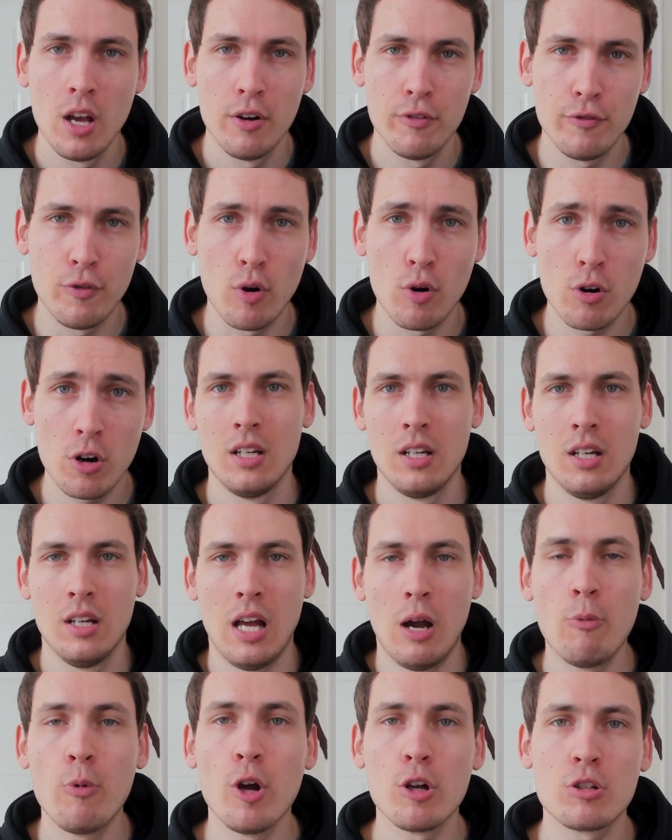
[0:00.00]
for us.
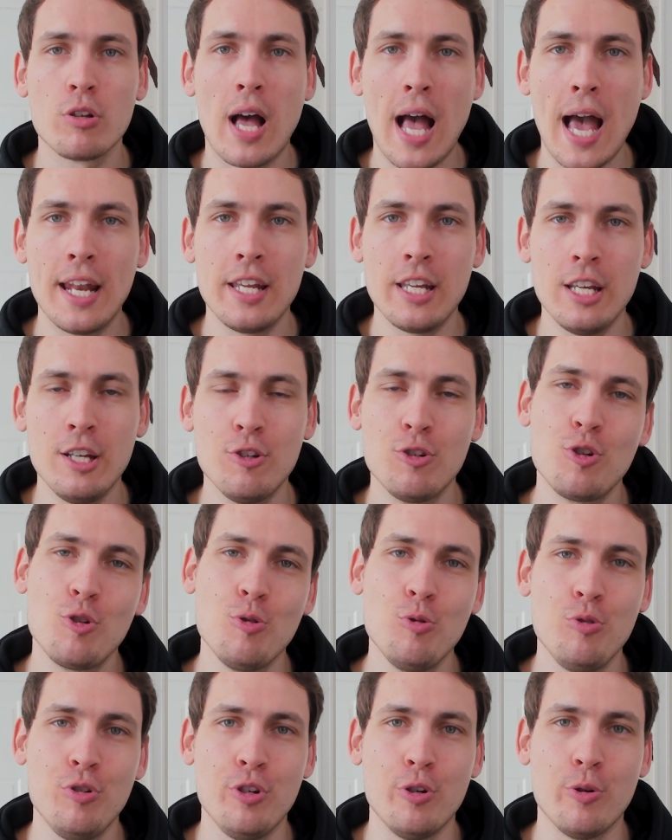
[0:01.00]
And we're also adding in
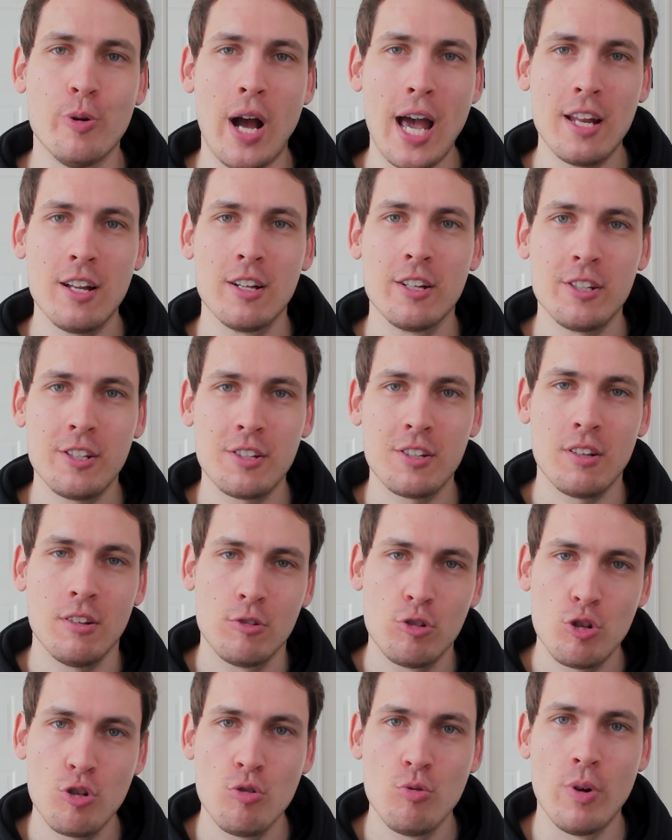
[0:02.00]
2 new analysts
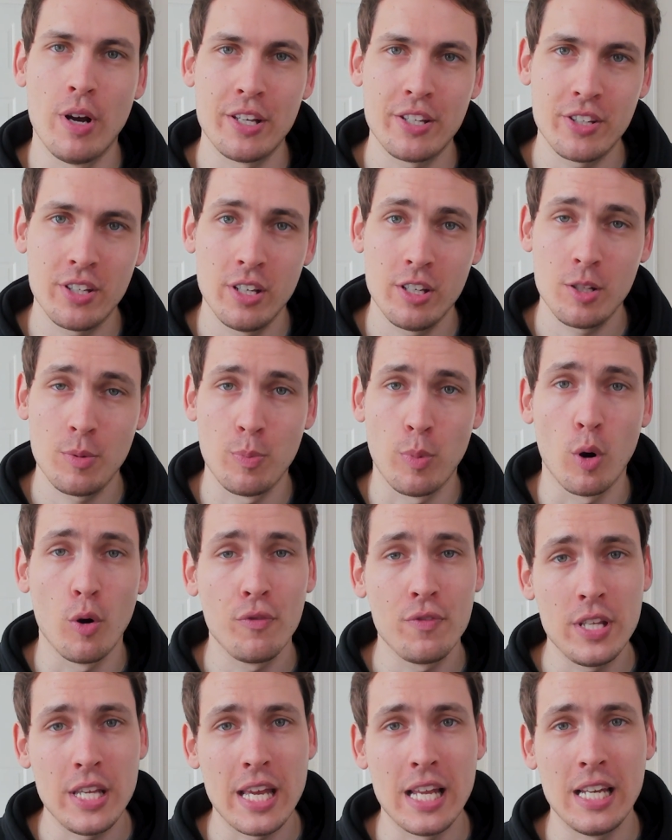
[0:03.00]
to assist
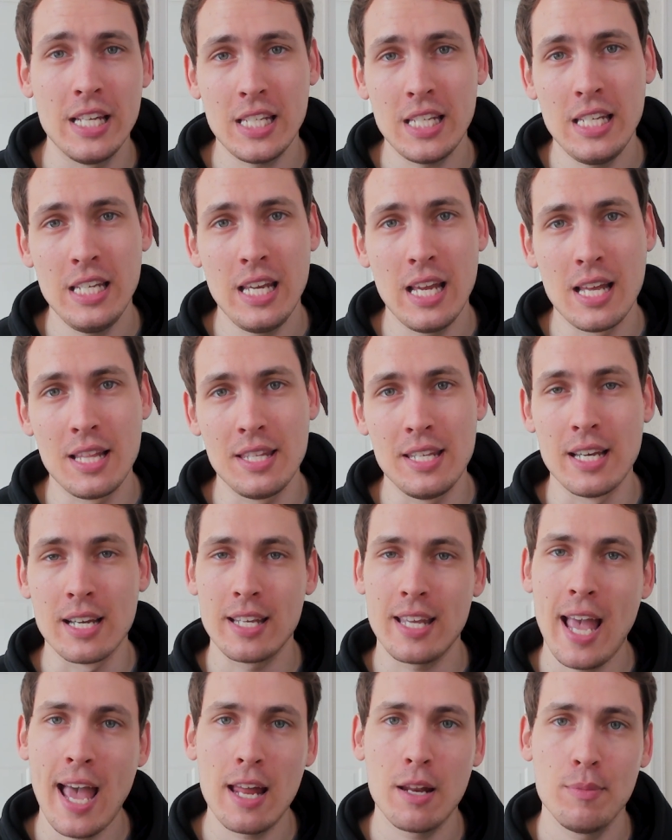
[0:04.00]
both the LEC and the
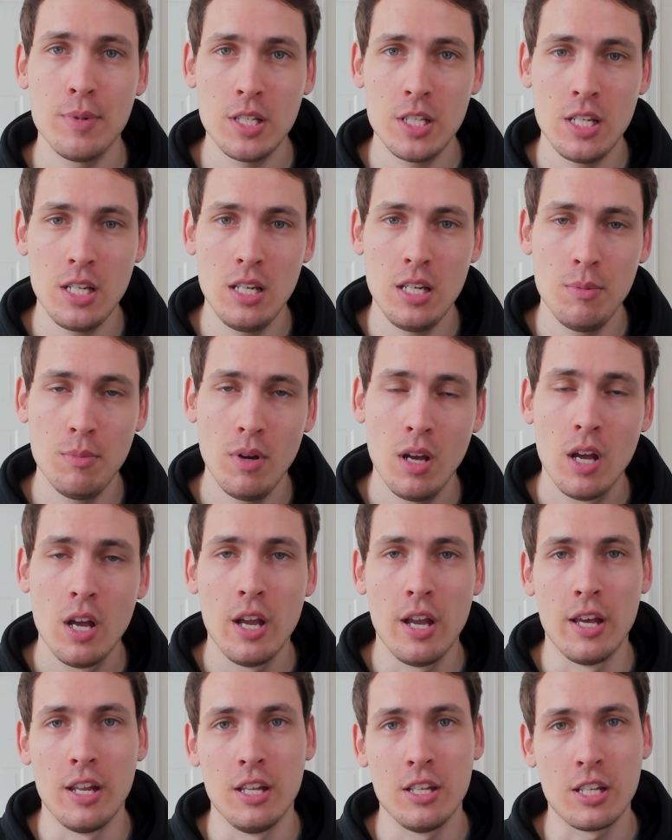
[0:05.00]
academy team.
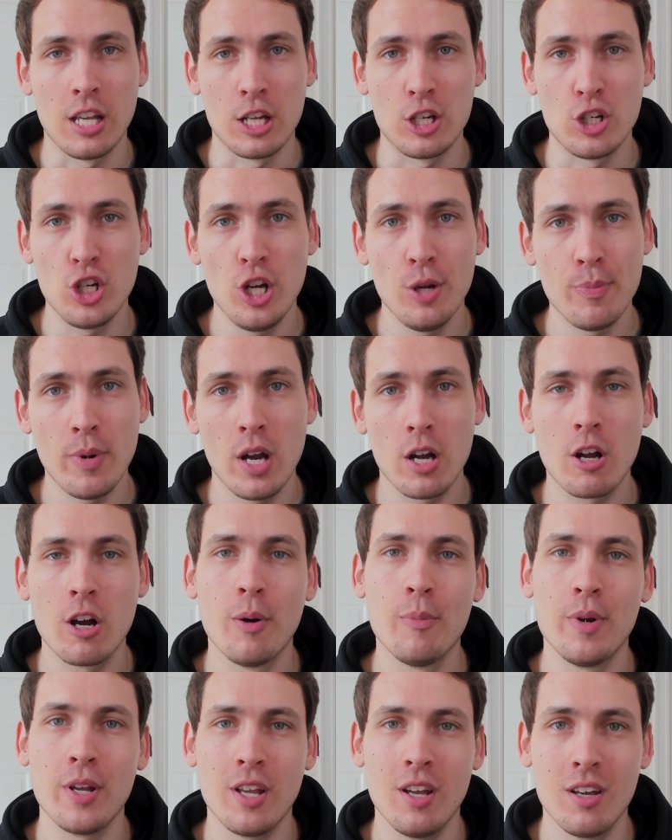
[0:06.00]
It is Hajima
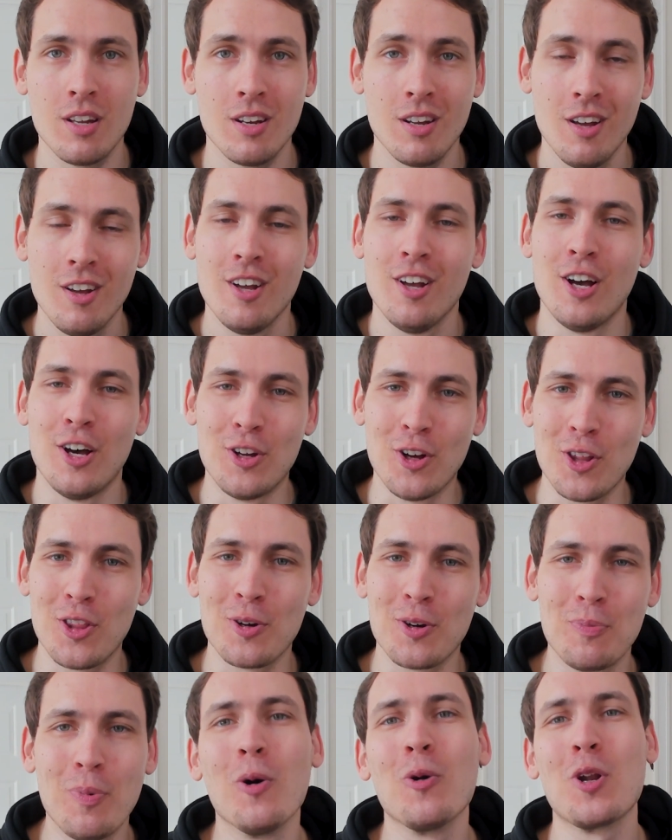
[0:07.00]
coming in,
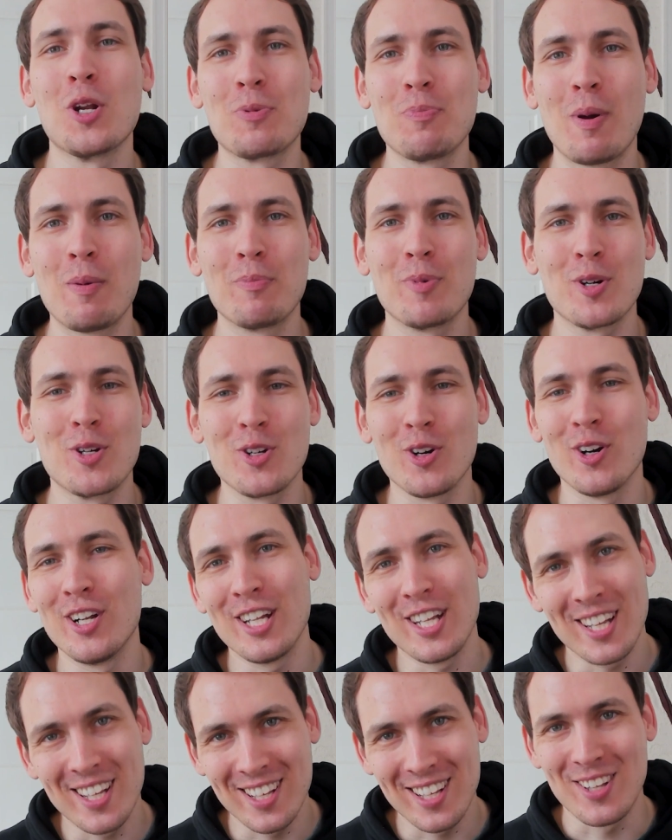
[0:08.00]
another Polish member
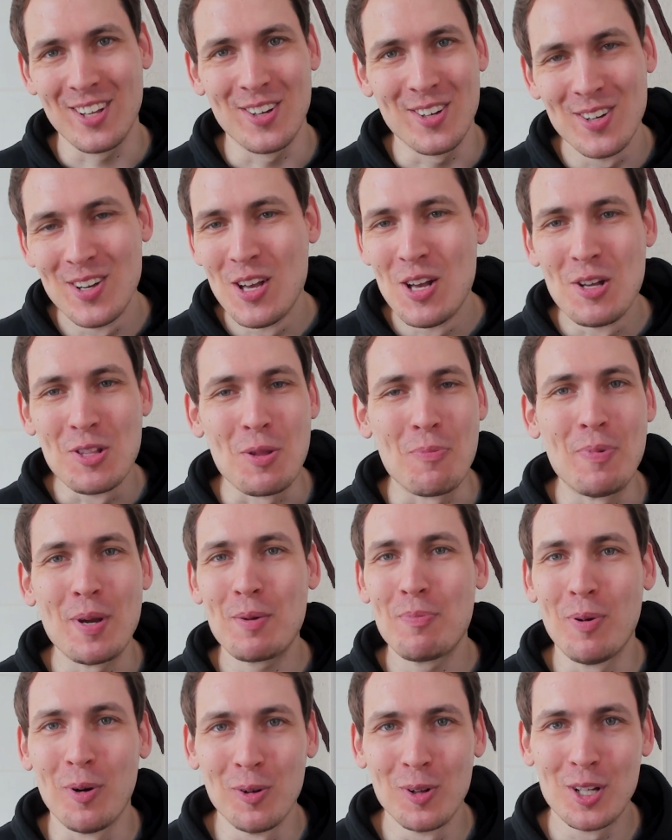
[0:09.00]
joining the
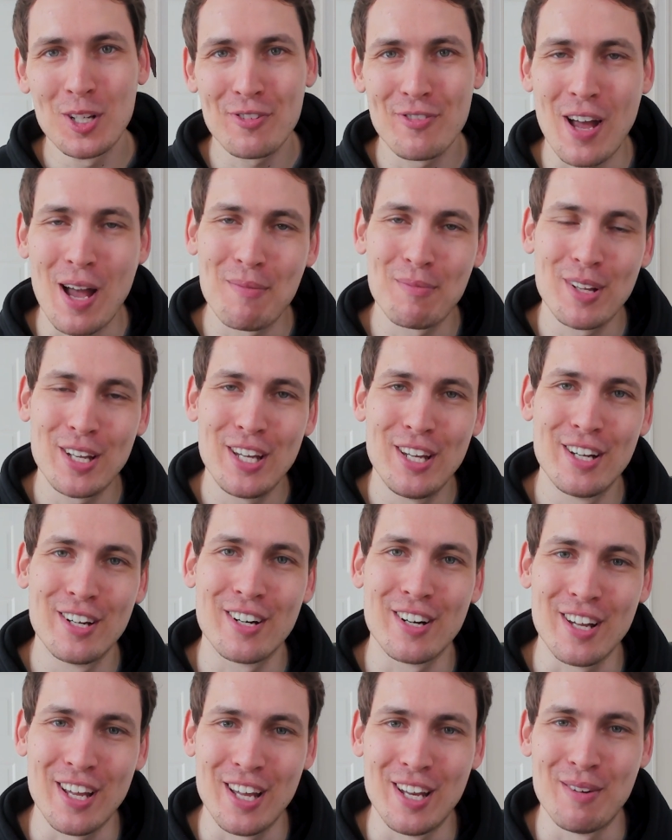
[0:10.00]
big Polish family
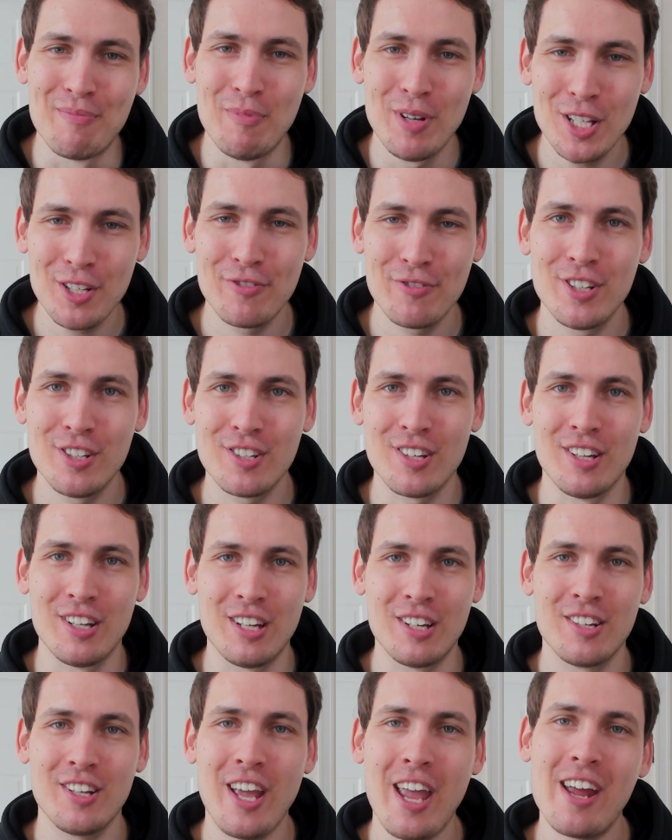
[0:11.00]
here in Misfits, and
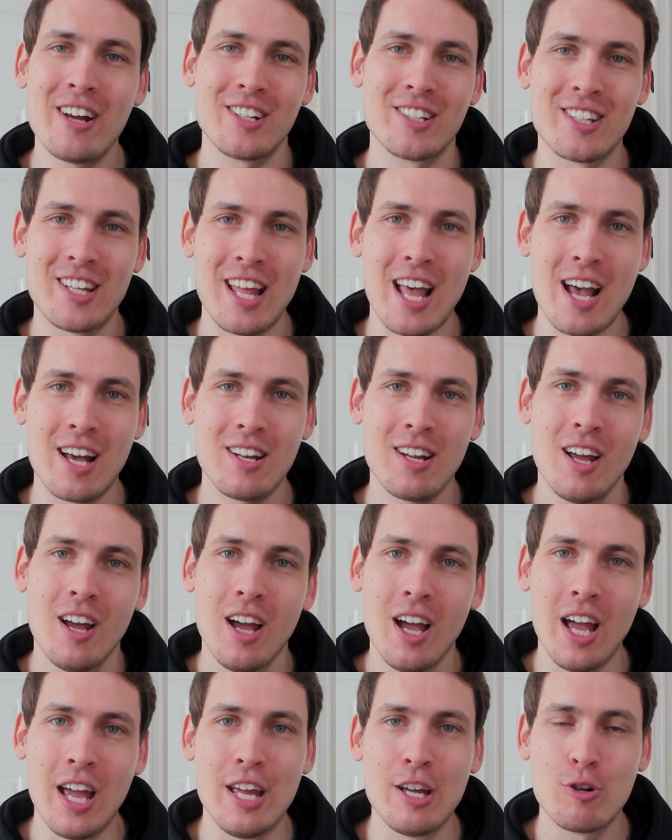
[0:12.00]
then Chaos That,
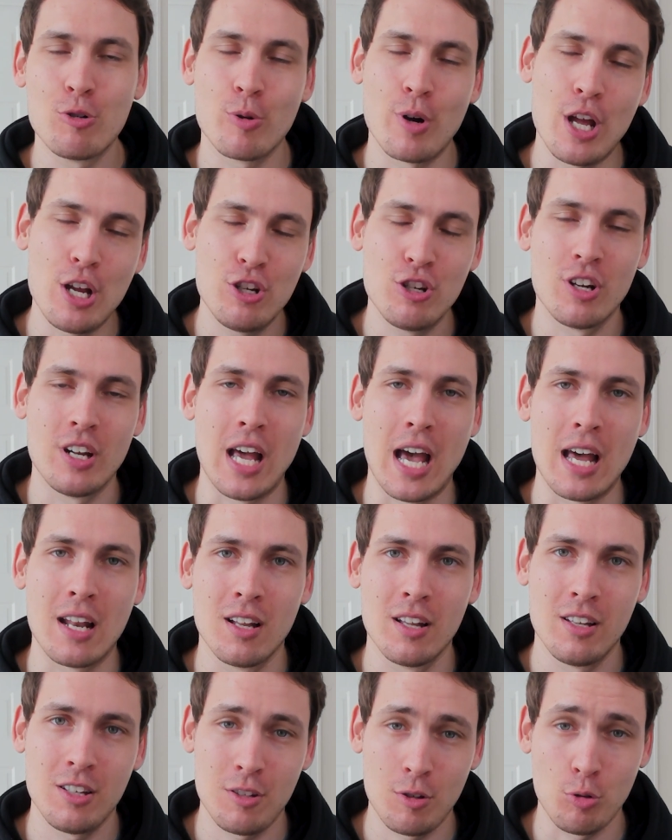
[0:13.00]
a Croatian
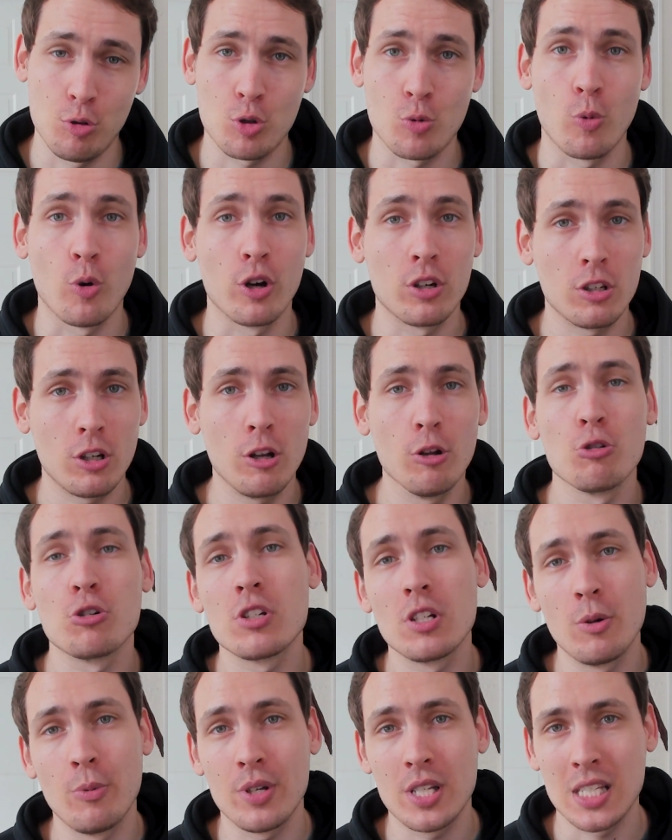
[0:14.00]
analyst who's worked
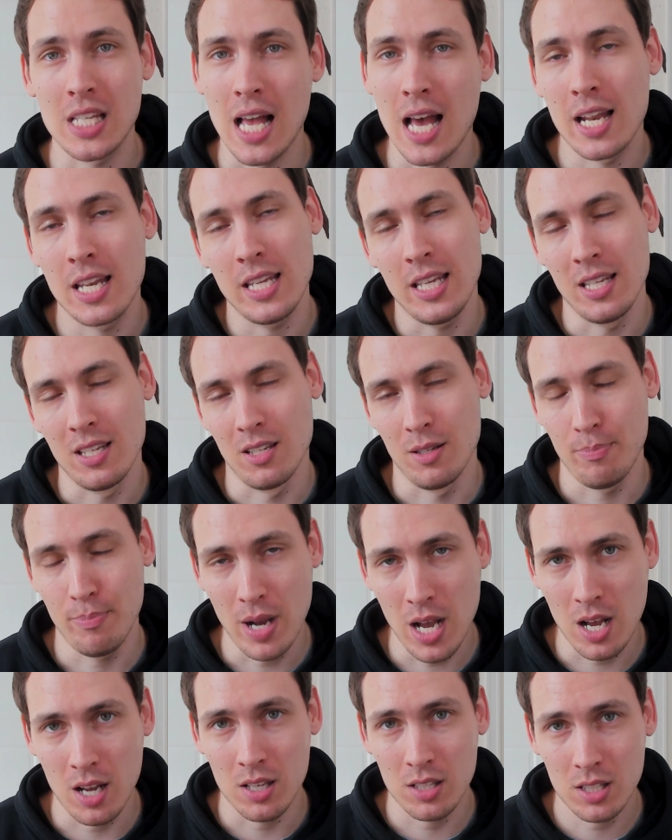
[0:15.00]
closely with Sani in the
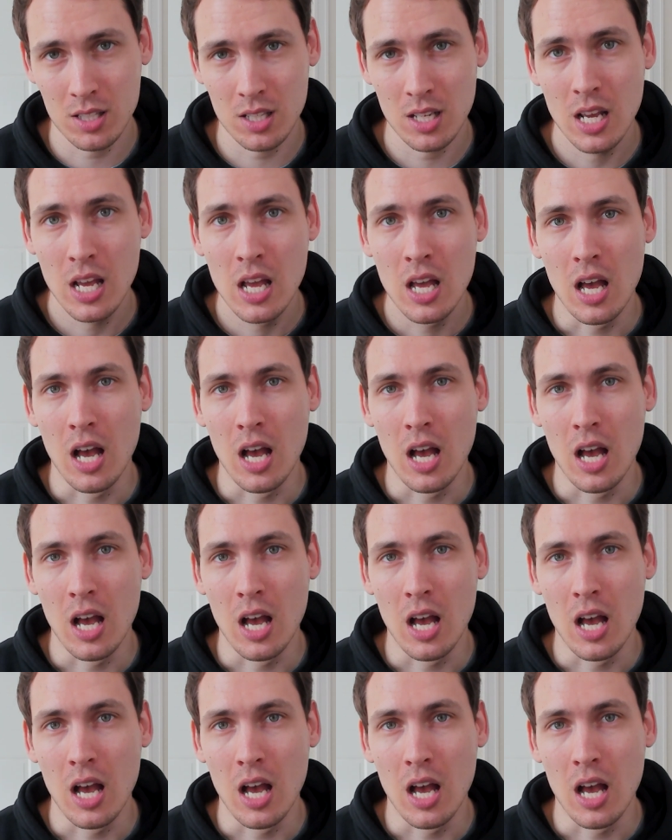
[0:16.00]
past.